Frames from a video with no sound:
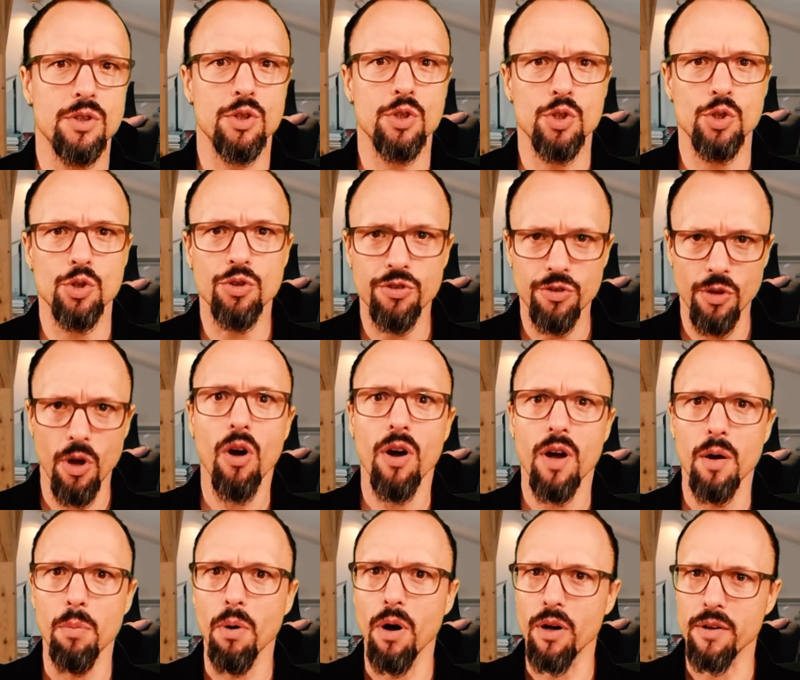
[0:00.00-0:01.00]
to talk
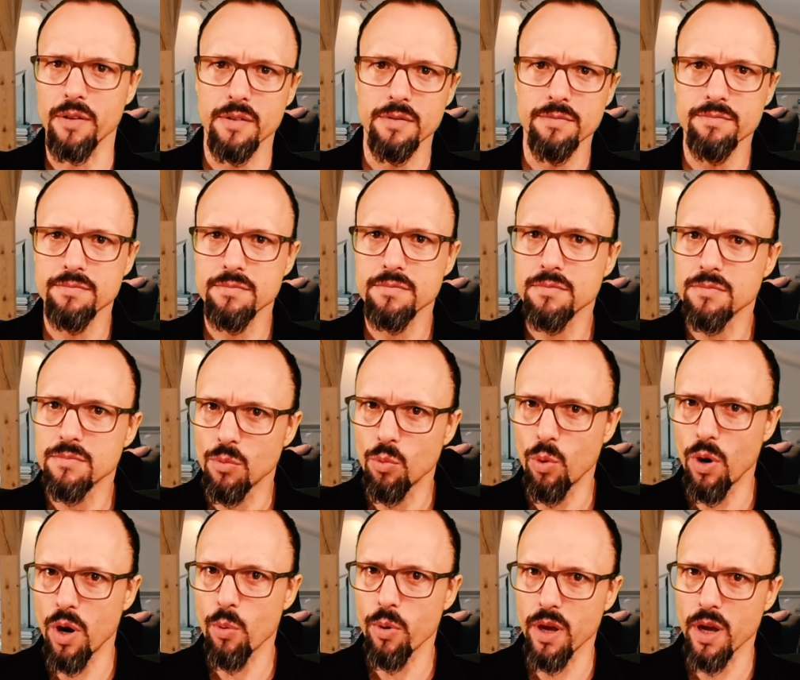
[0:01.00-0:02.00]
about
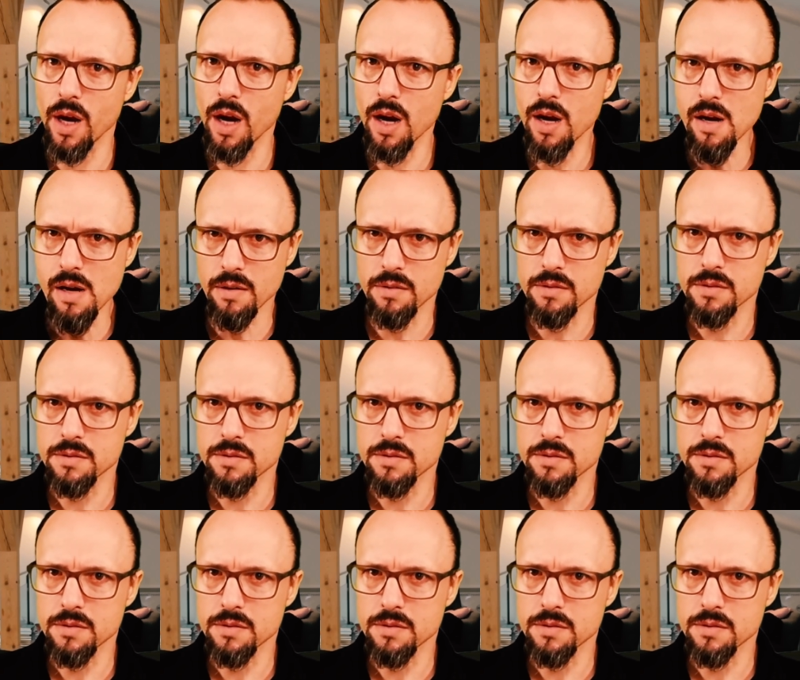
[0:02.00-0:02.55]
where we are,